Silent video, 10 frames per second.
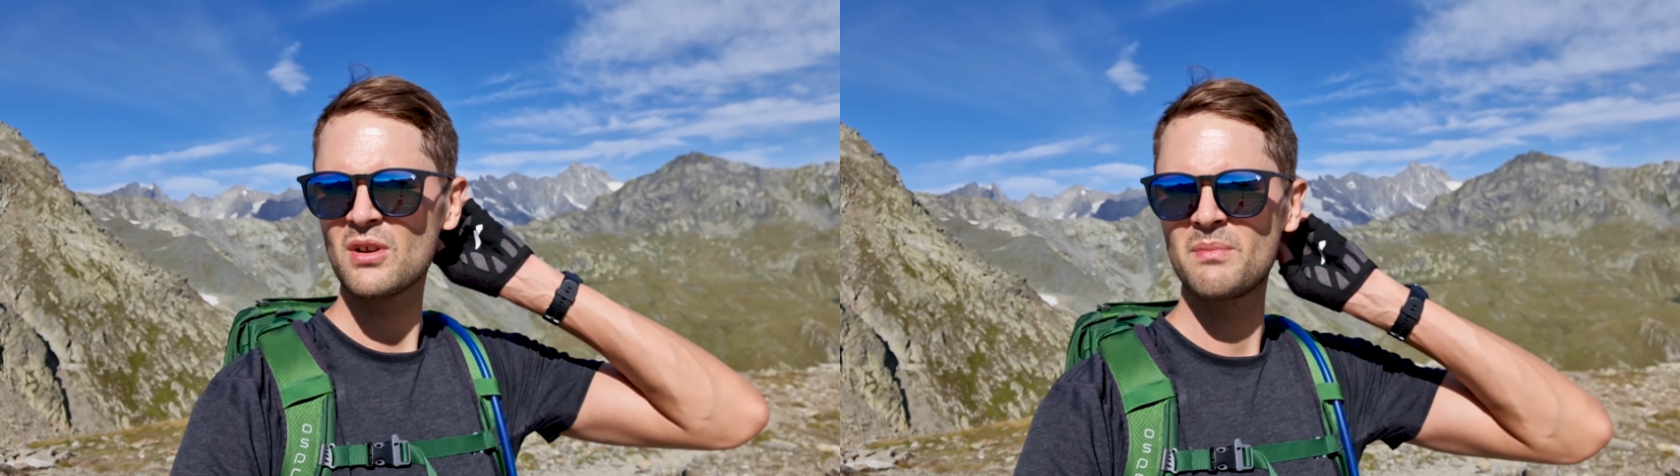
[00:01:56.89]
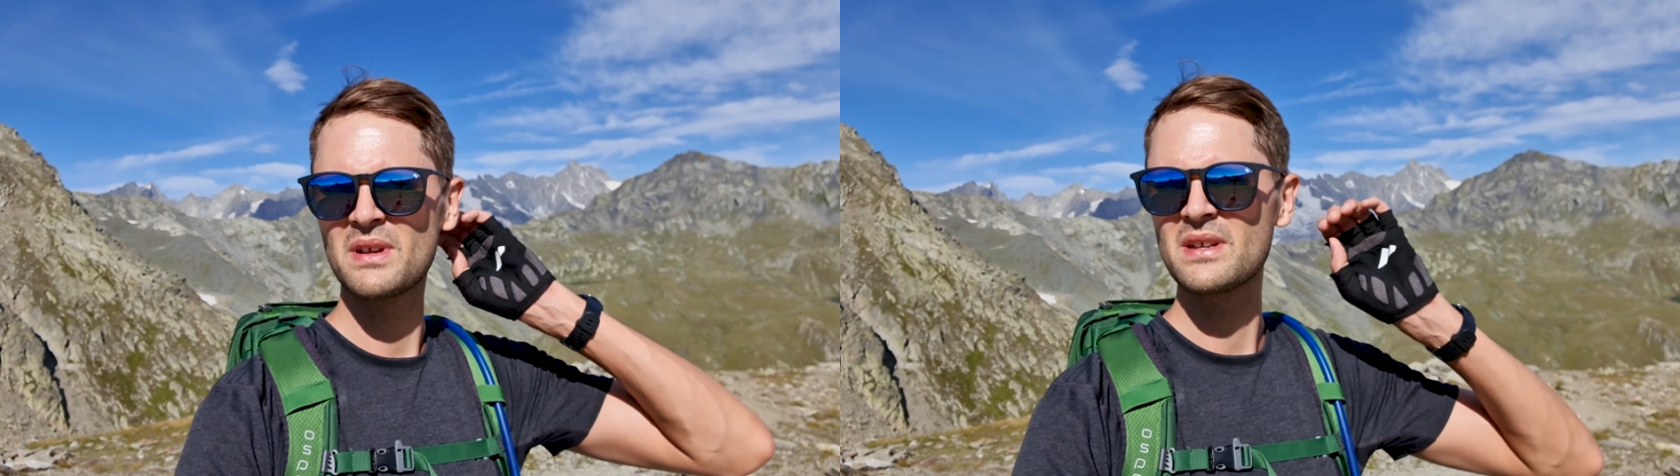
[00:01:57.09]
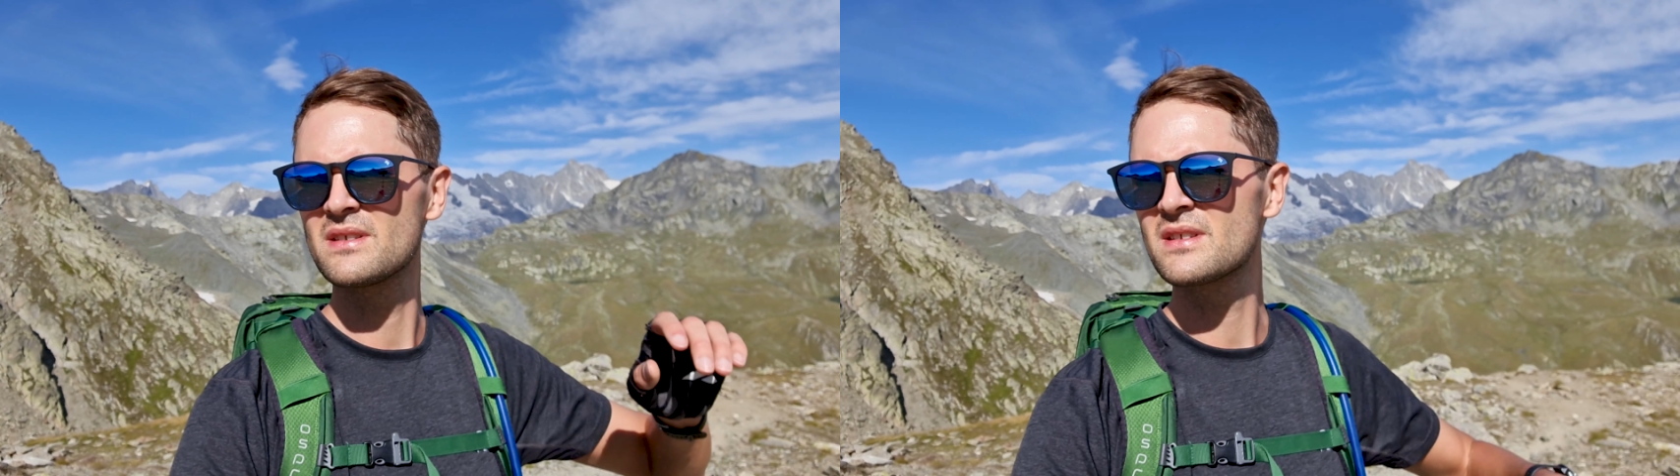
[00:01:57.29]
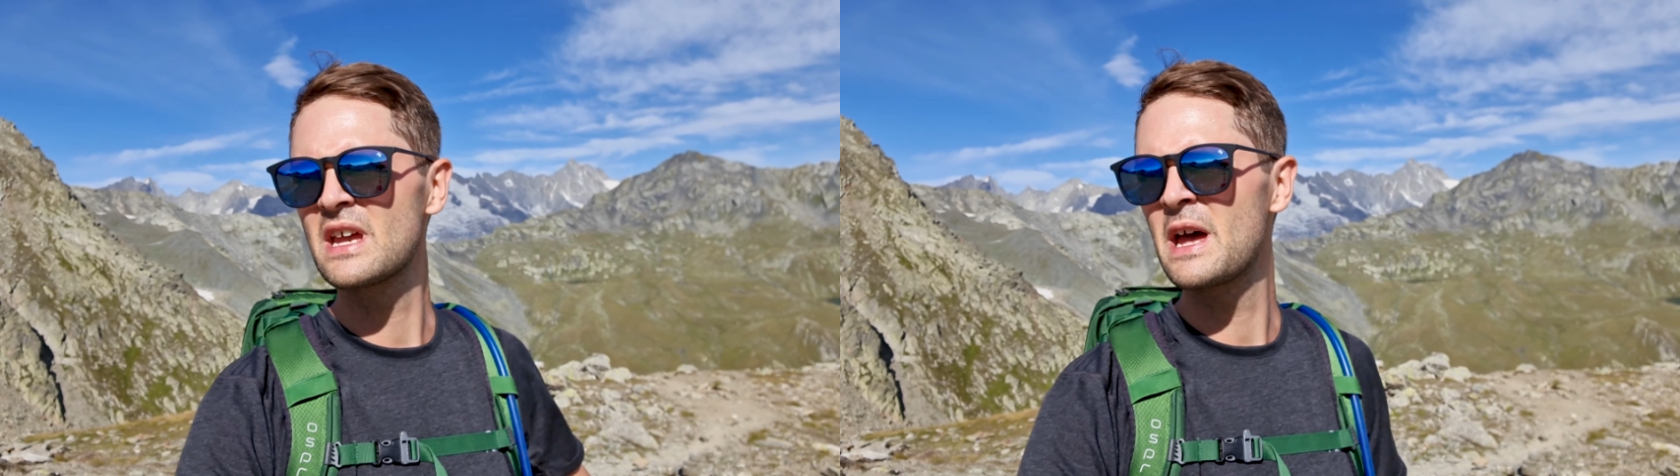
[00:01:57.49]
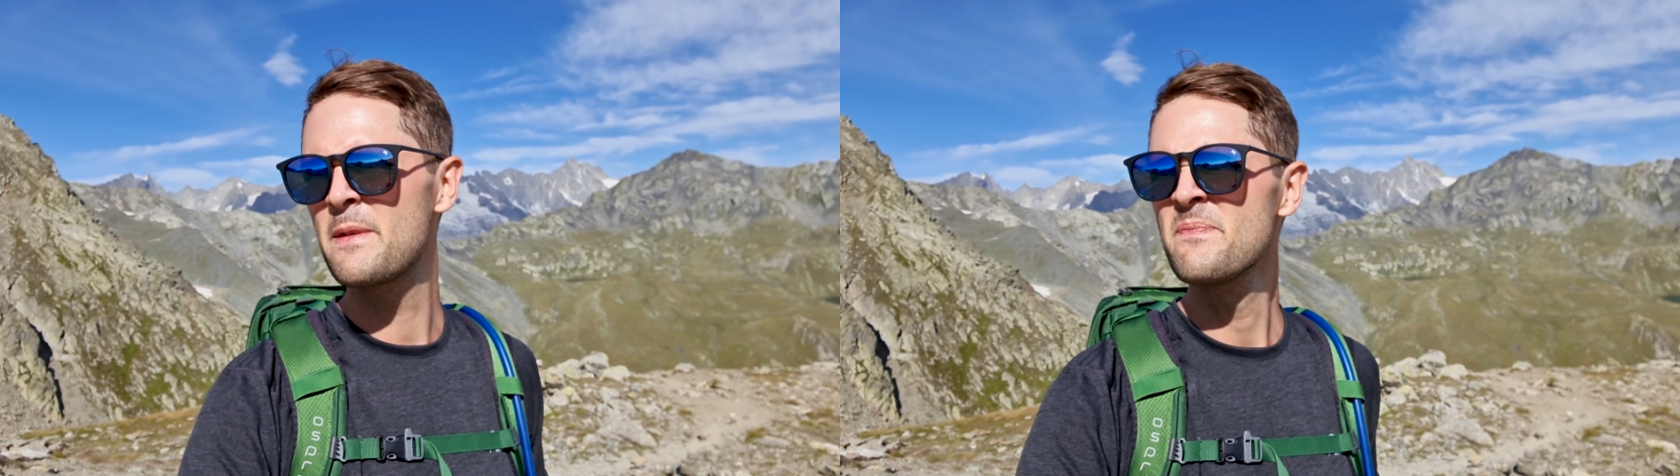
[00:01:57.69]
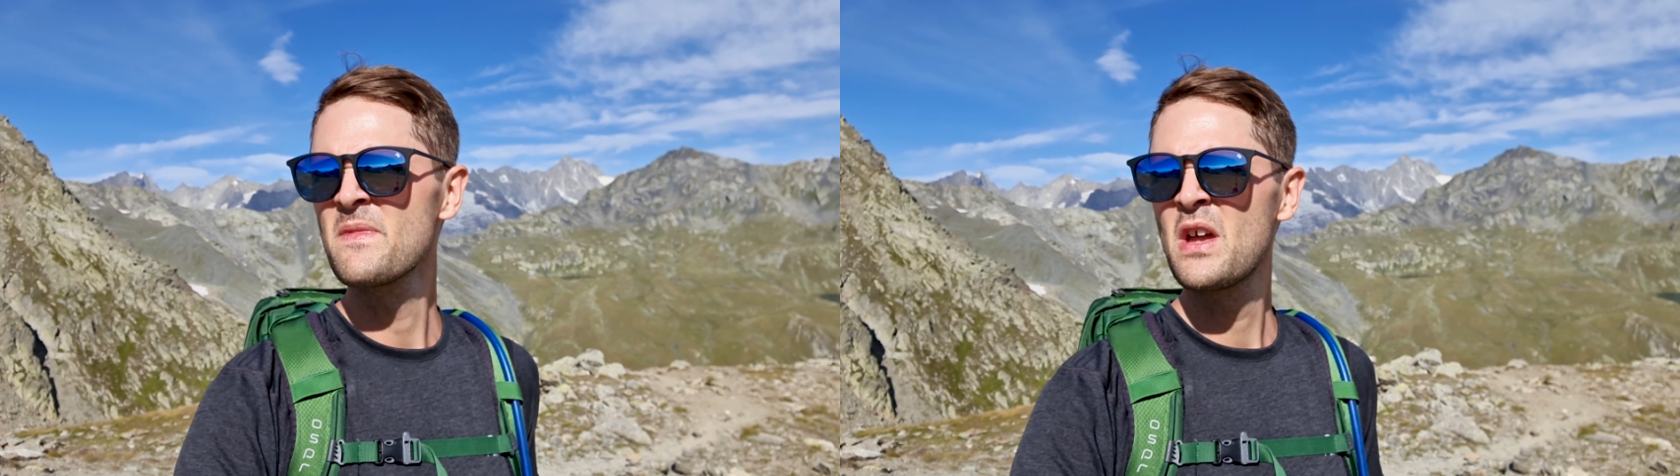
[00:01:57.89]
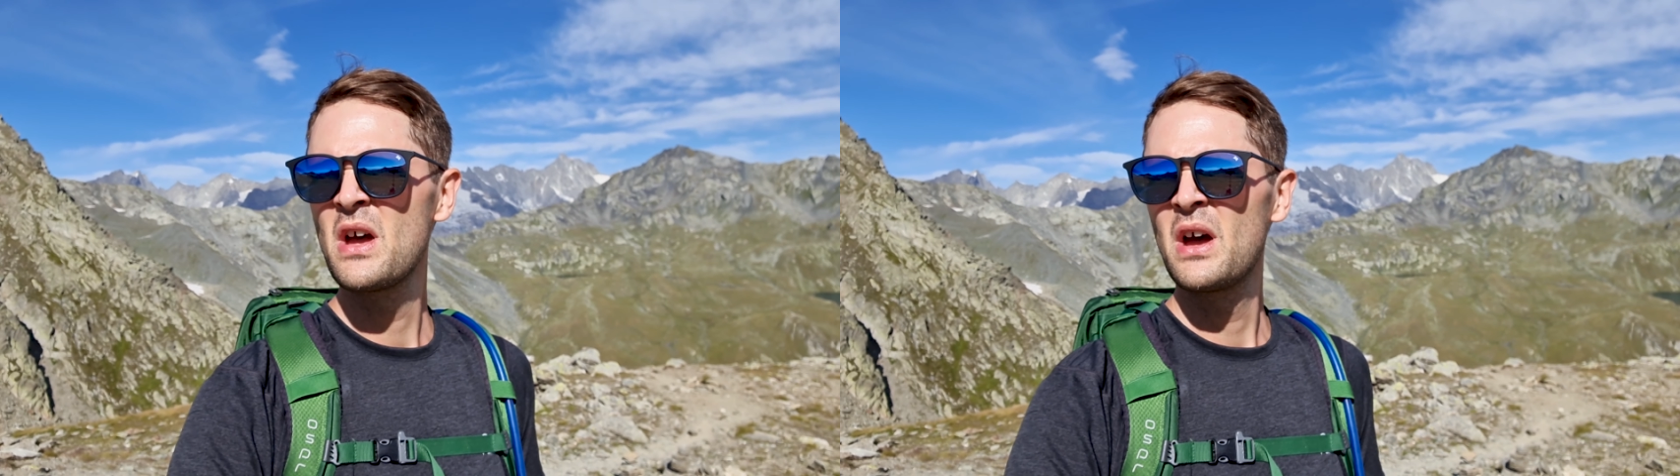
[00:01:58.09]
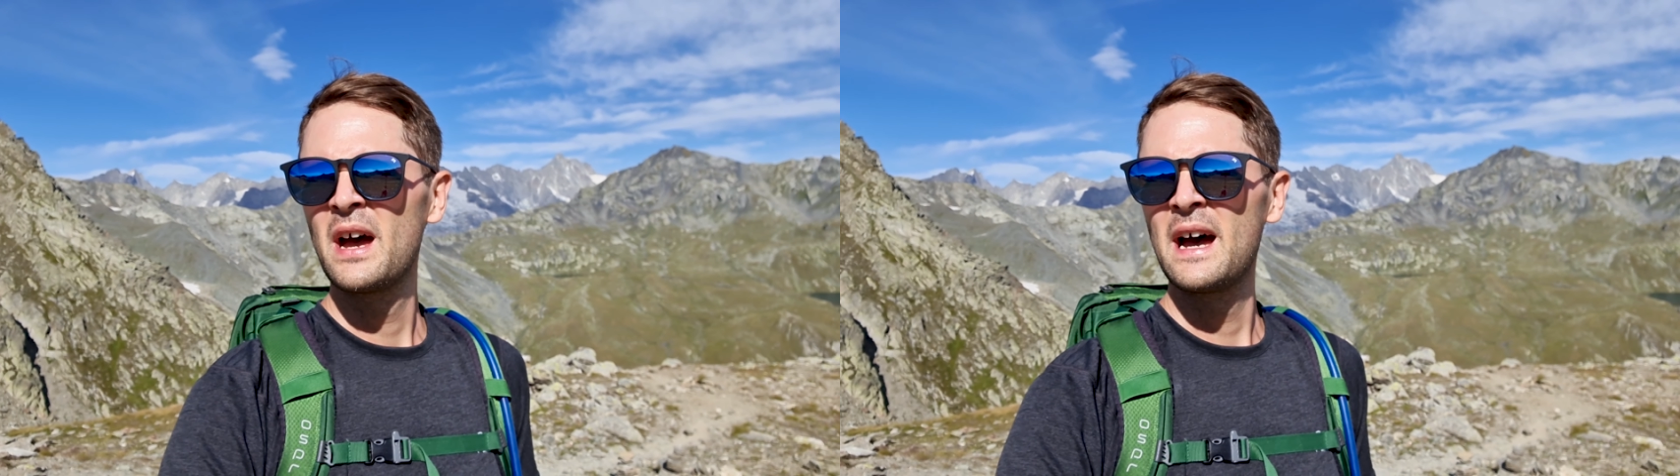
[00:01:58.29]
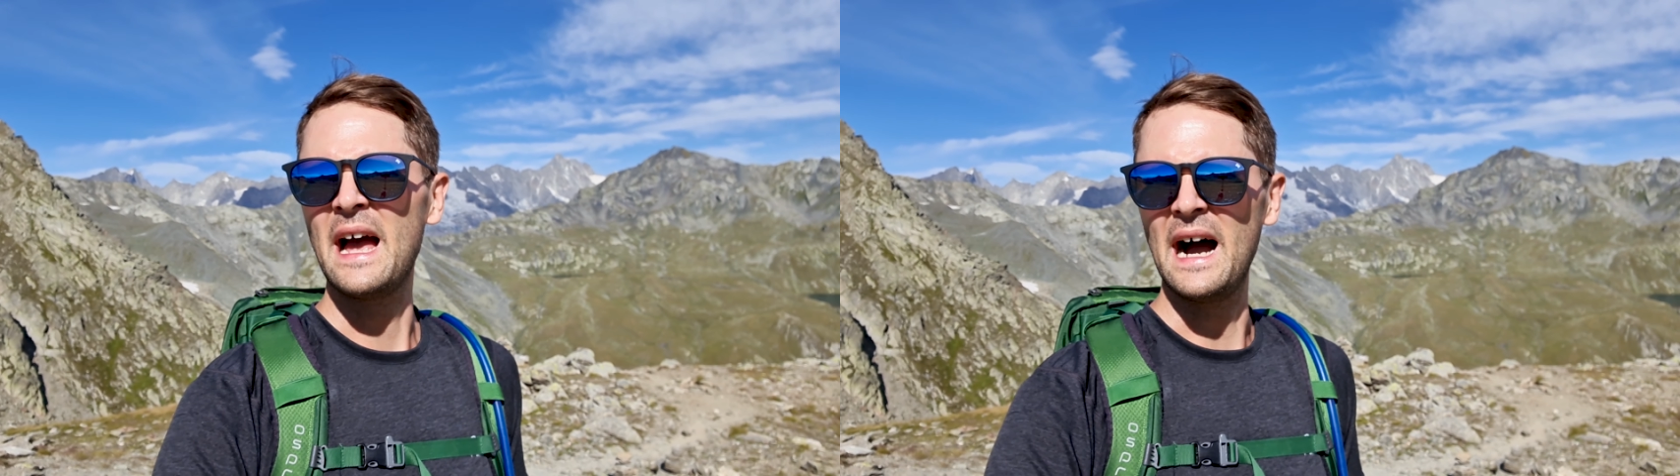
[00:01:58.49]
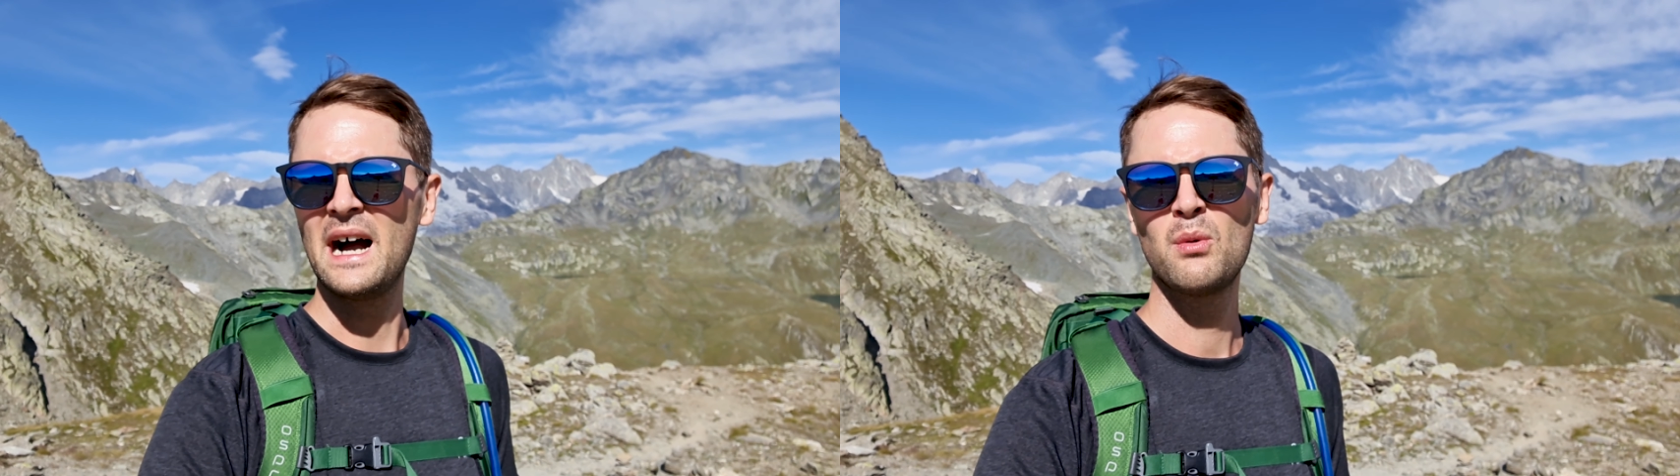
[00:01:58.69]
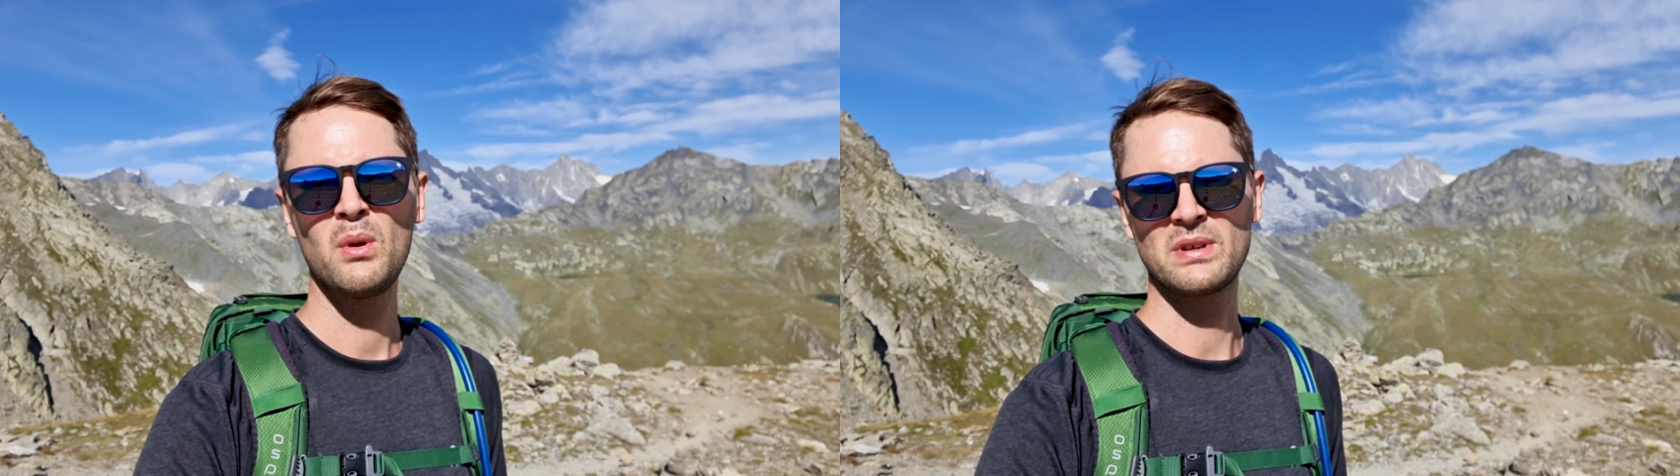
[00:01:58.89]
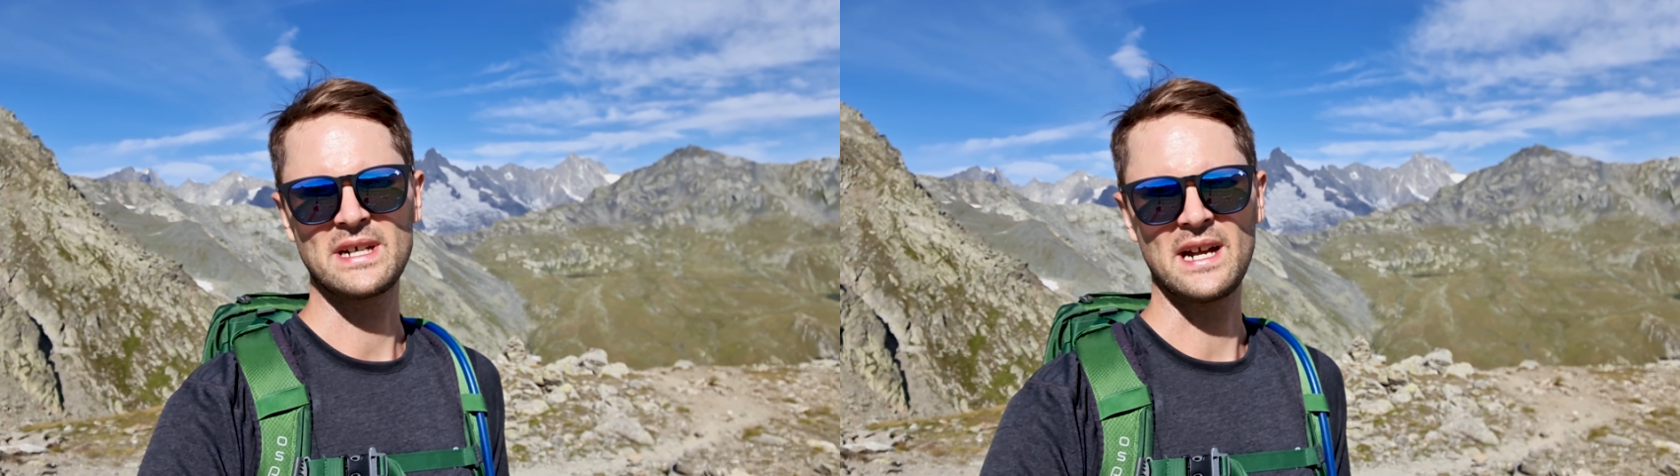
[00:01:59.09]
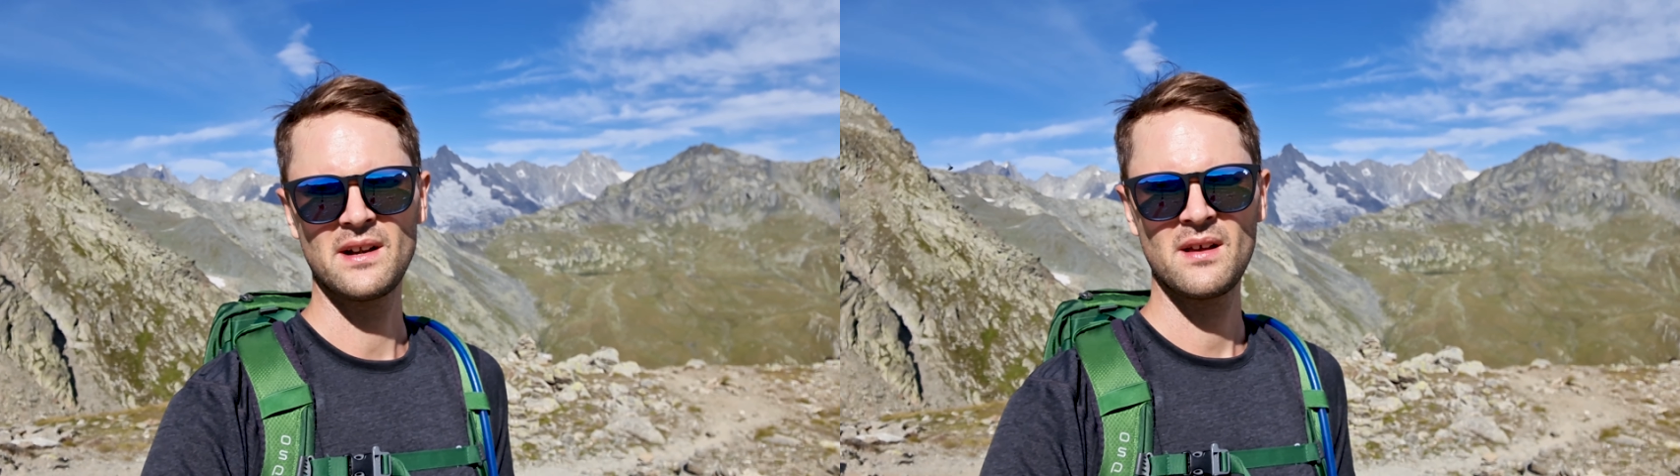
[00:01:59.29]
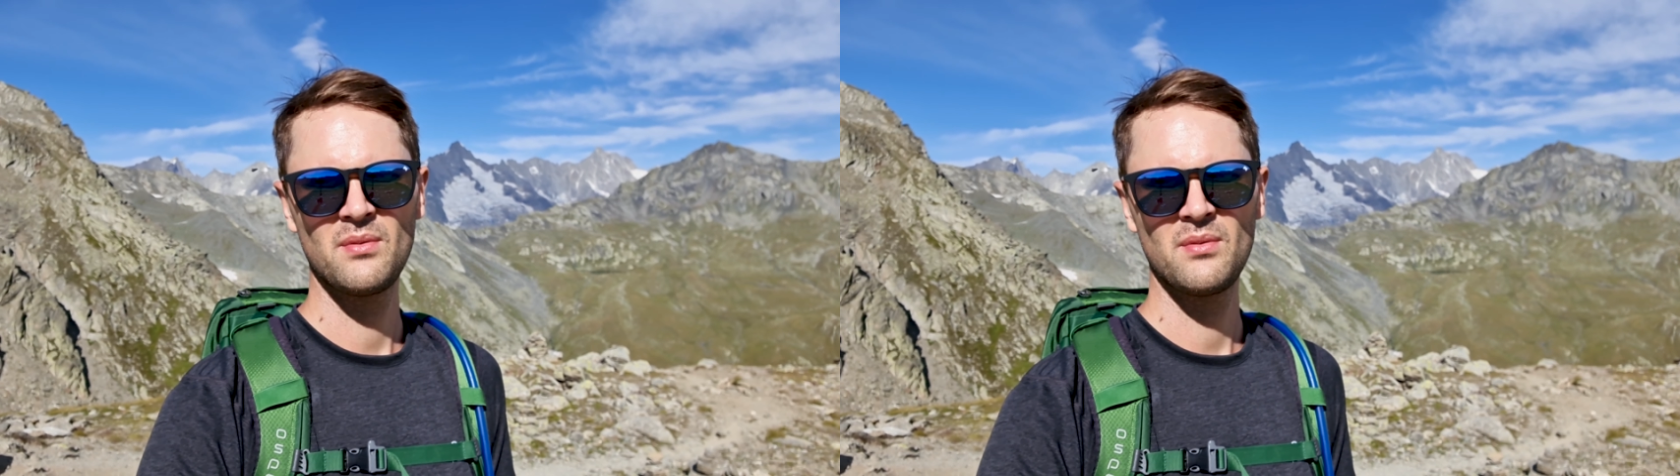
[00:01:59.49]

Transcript: because yeah, we were tired.